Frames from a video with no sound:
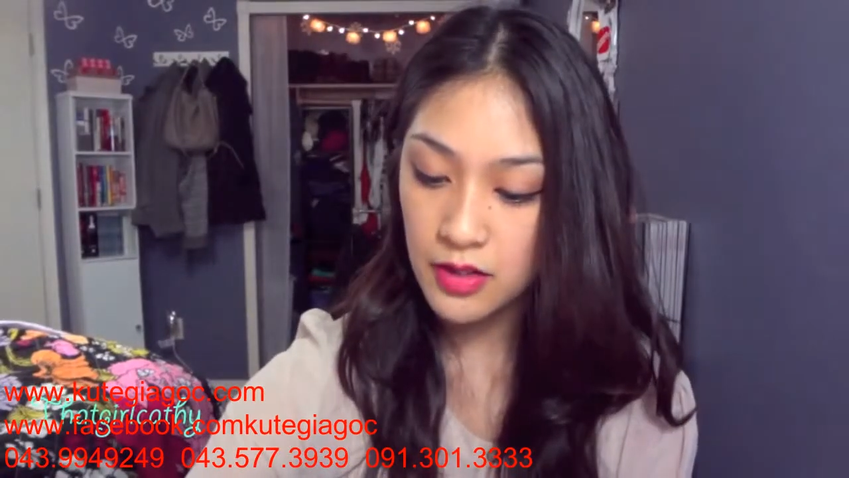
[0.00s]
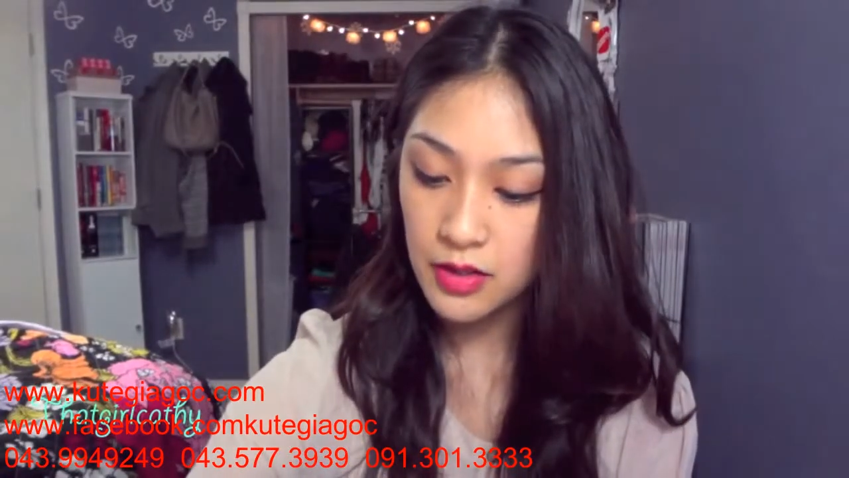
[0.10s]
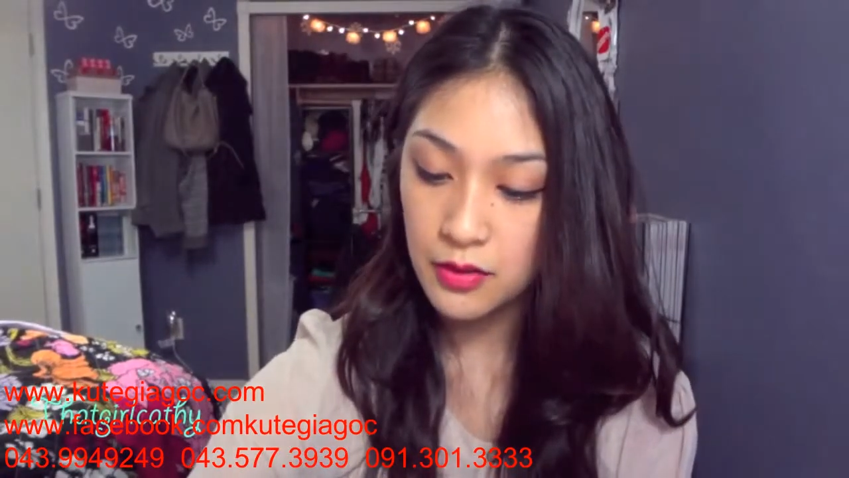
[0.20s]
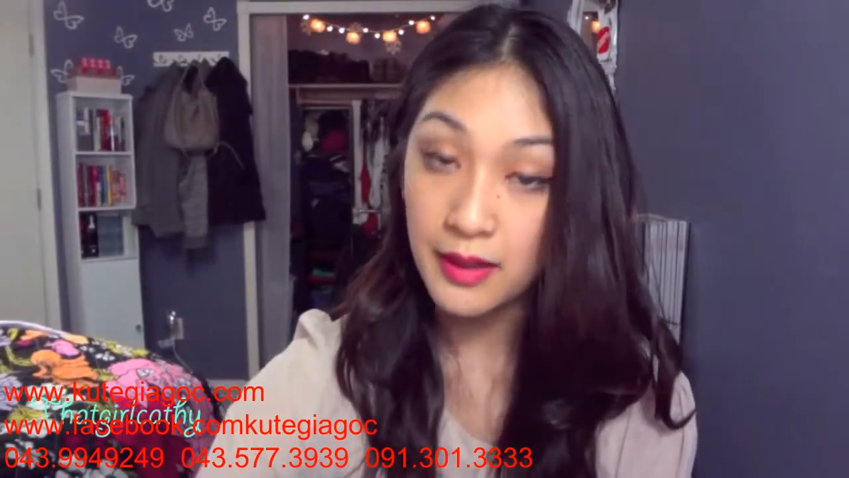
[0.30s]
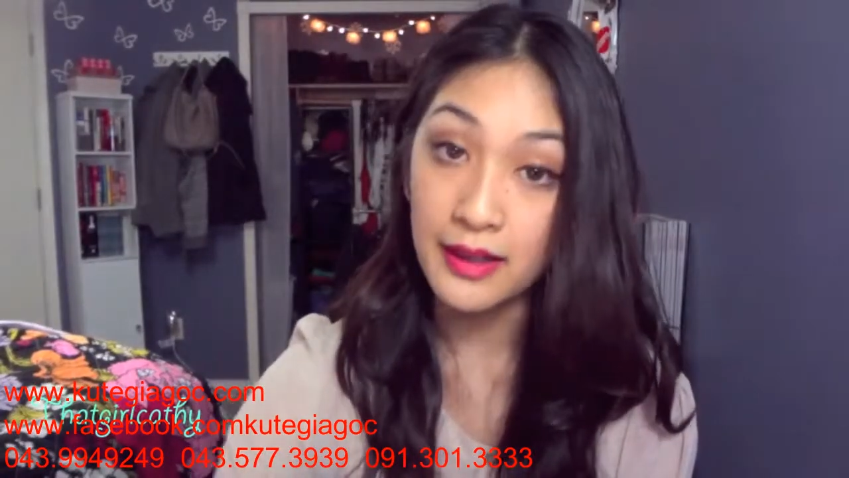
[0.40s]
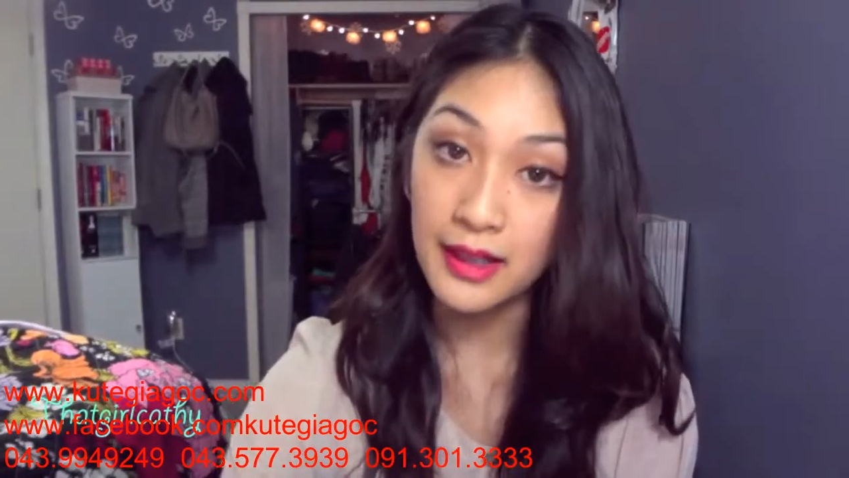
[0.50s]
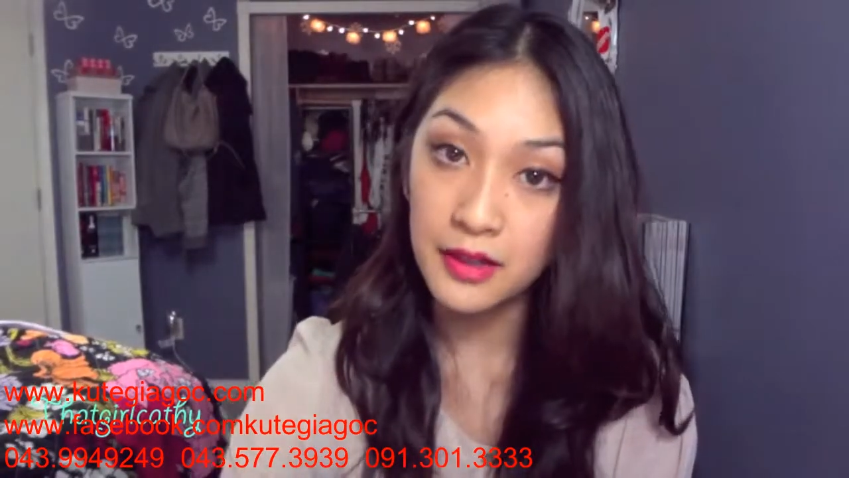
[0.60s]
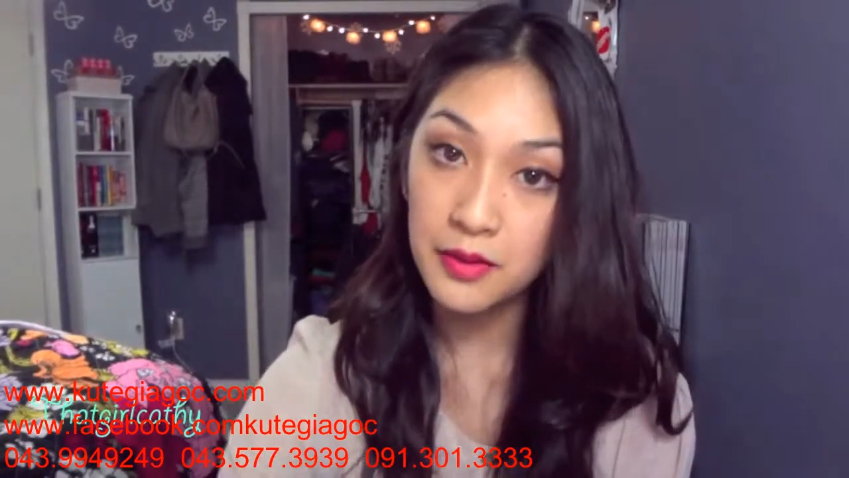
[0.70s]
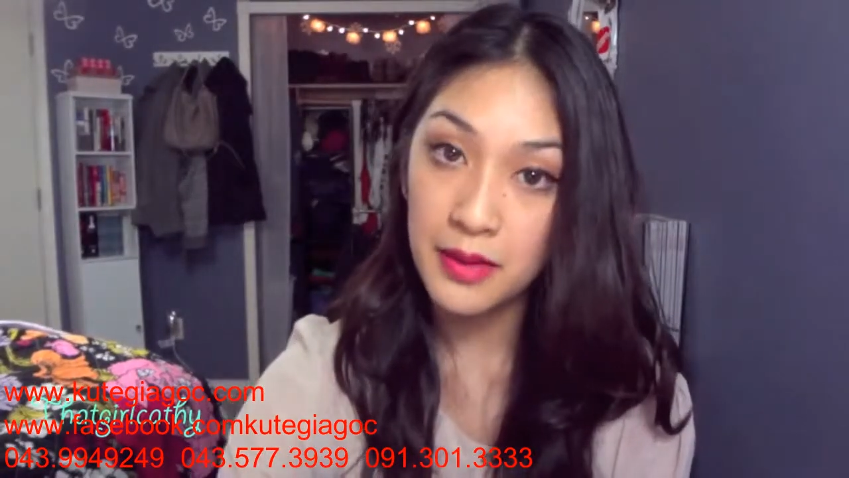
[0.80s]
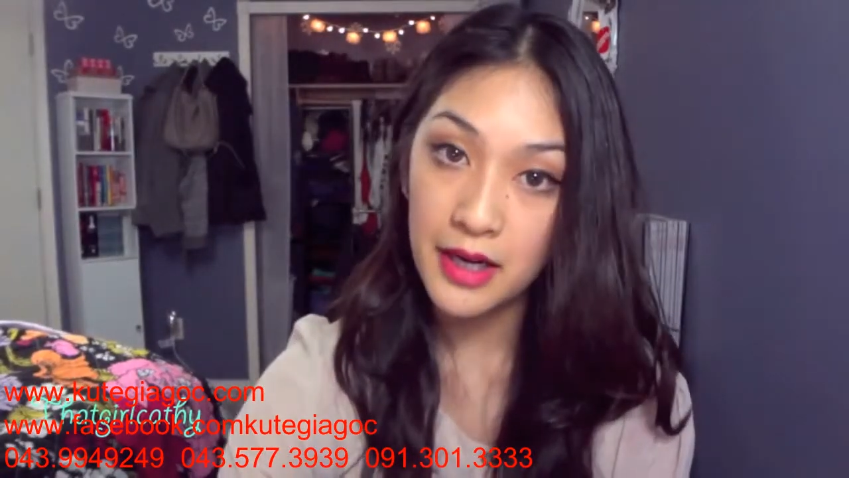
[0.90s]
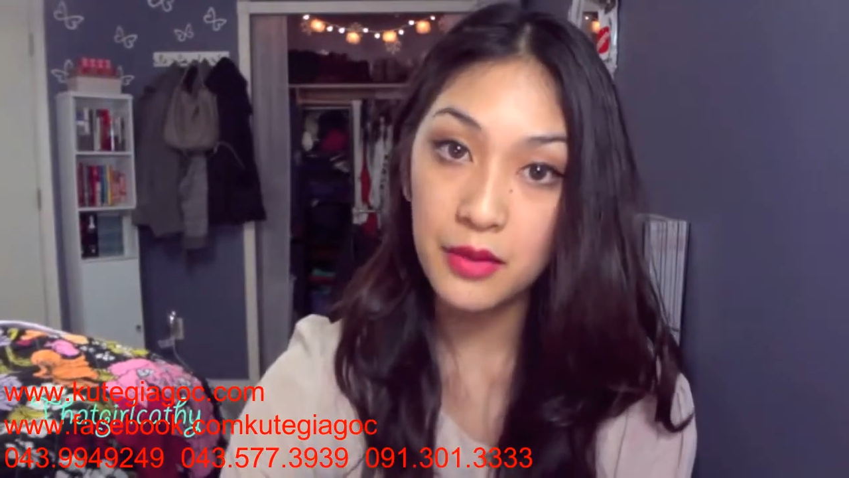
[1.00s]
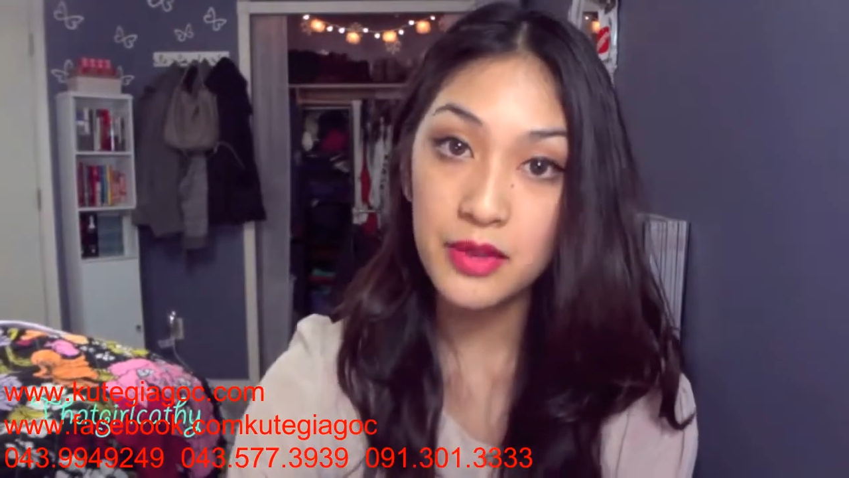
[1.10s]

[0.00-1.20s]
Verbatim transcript: to my Lancome powder,